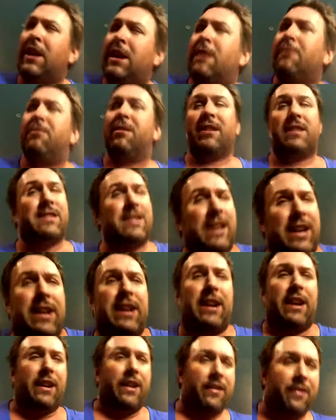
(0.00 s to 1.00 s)
But like saying
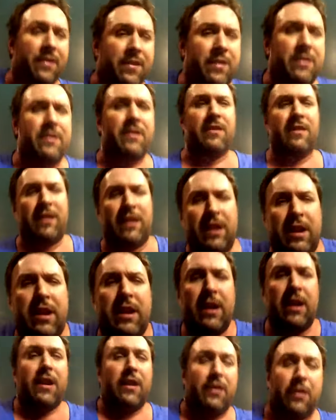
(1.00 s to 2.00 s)
I
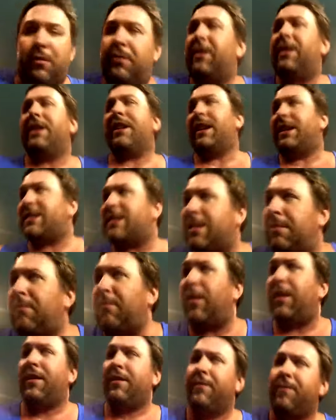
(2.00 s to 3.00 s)
don't want to date
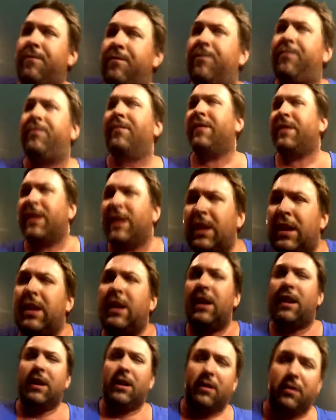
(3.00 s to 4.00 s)
someone
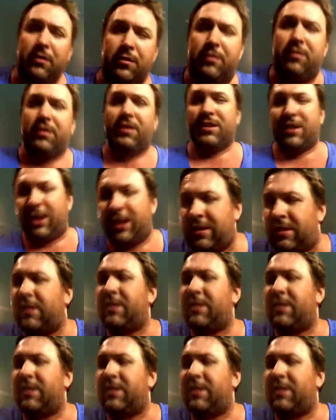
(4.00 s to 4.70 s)
who's